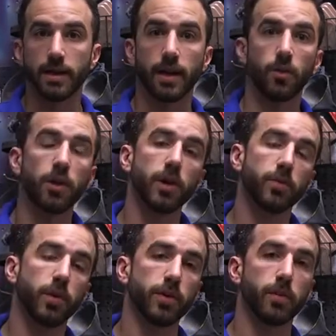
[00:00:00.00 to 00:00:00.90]
Then we're going to
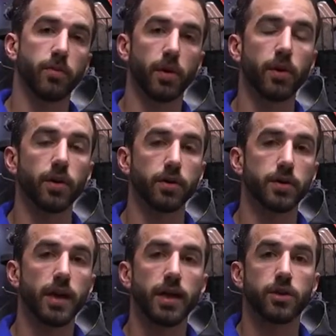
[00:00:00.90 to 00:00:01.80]
put the
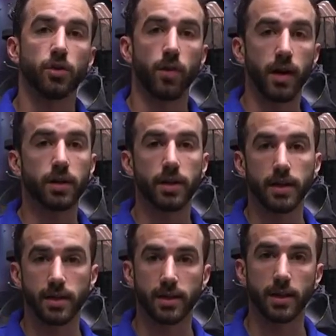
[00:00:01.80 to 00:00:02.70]
pearls directly
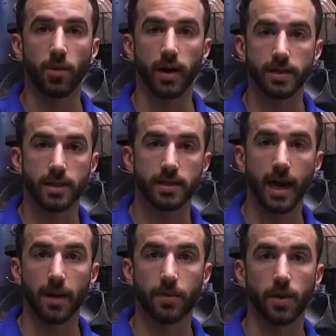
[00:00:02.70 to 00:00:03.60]
into DYC
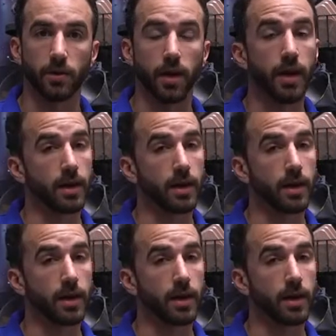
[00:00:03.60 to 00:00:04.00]
top coat.